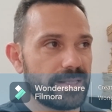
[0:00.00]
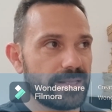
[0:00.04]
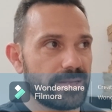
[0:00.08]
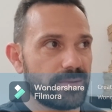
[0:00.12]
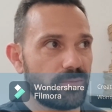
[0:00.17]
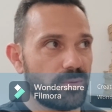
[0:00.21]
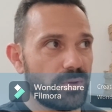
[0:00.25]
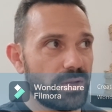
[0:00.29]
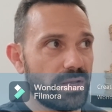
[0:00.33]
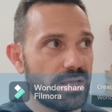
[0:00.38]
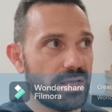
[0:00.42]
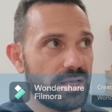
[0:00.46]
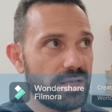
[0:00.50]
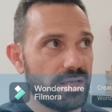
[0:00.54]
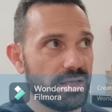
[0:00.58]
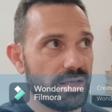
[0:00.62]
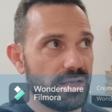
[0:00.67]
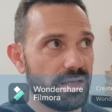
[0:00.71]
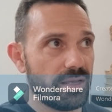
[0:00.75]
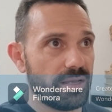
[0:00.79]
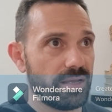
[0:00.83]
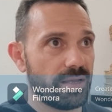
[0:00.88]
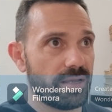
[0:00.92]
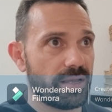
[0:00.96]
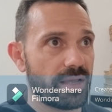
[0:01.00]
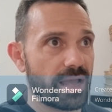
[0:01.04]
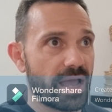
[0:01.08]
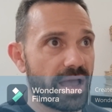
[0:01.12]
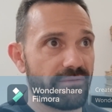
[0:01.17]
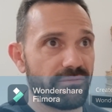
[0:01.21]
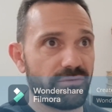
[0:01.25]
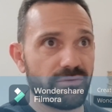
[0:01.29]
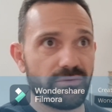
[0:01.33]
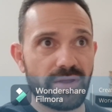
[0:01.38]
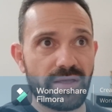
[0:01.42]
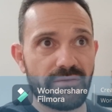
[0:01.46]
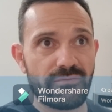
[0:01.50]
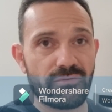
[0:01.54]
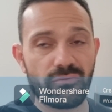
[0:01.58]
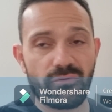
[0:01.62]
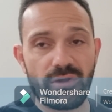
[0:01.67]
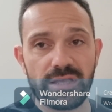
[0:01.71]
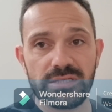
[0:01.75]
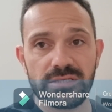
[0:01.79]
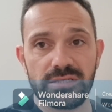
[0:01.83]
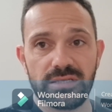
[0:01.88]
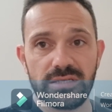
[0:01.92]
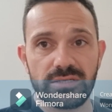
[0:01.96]
We haven't ever
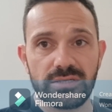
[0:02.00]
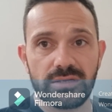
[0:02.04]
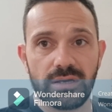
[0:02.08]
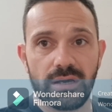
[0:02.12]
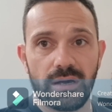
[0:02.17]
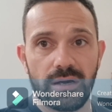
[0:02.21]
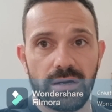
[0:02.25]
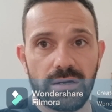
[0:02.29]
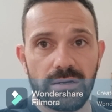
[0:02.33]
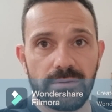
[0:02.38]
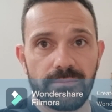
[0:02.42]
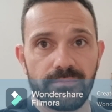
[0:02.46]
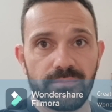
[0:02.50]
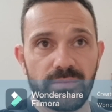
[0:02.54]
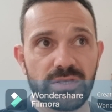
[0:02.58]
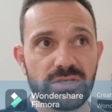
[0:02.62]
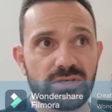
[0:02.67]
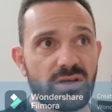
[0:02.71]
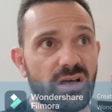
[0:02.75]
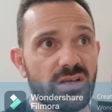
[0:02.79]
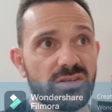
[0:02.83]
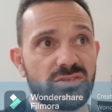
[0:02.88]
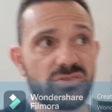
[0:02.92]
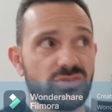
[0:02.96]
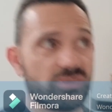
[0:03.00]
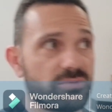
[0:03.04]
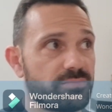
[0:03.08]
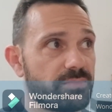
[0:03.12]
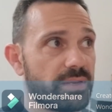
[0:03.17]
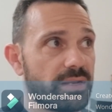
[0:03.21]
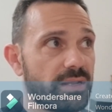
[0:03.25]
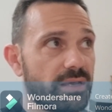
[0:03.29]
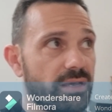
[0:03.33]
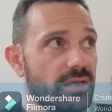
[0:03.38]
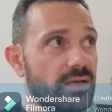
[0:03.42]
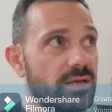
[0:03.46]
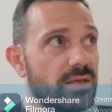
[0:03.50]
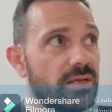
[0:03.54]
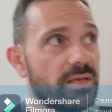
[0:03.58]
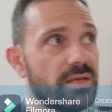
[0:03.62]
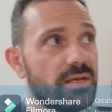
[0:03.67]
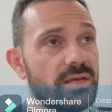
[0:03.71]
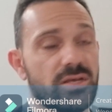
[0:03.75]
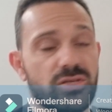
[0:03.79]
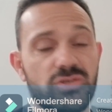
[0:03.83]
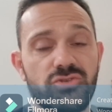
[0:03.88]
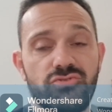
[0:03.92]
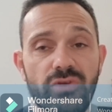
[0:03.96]
raced this car. This car's just been a
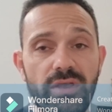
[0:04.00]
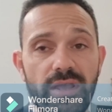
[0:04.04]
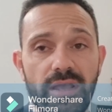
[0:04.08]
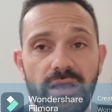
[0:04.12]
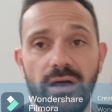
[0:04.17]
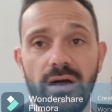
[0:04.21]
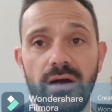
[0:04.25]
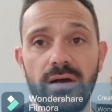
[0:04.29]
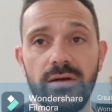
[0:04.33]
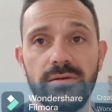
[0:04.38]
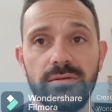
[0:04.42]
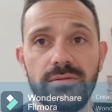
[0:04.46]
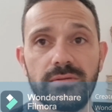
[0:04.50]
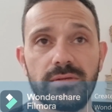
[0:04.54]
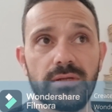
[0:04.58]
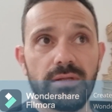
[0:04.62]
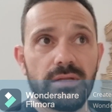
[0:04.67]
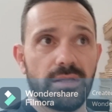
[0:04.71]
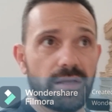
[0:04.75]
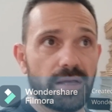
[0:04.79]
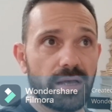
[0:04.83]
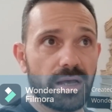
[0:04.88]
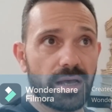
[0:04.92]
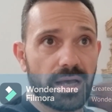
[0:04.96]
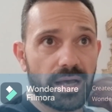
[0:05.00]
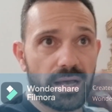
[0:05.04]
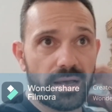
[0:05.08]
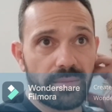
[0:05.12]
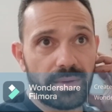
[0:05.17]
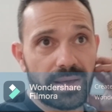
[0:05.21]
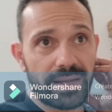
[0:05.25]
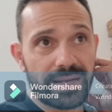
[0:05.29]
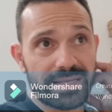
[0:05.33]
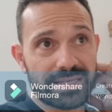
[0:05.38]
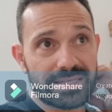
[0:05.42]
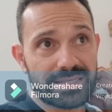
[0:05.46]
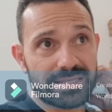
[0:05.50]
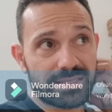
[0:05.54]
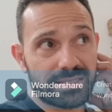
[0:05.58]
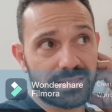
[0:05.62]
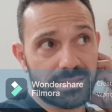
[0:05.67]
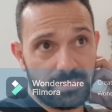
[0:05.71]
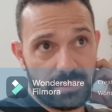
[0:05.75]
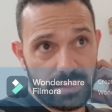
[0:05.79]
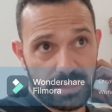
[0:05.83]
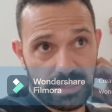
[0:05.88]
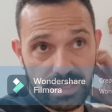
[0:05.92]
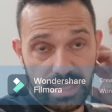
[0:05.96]
street car, and it's
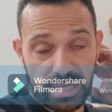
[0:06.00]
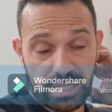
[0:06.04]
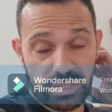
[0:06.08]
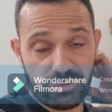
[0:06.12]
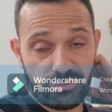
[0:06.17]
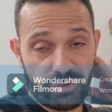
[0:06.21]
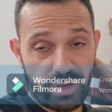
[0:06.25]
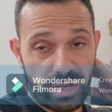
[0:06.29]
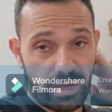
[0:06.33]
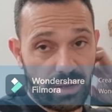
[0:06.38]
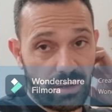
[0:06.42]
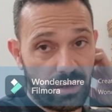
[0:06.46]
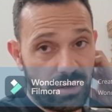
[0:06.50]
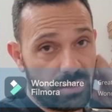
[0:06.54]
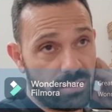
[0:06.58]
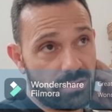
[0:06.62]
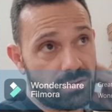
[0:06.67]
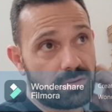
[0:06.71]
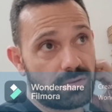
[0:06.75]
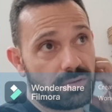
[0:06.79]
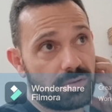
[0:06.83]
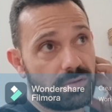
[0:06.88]
still a street car.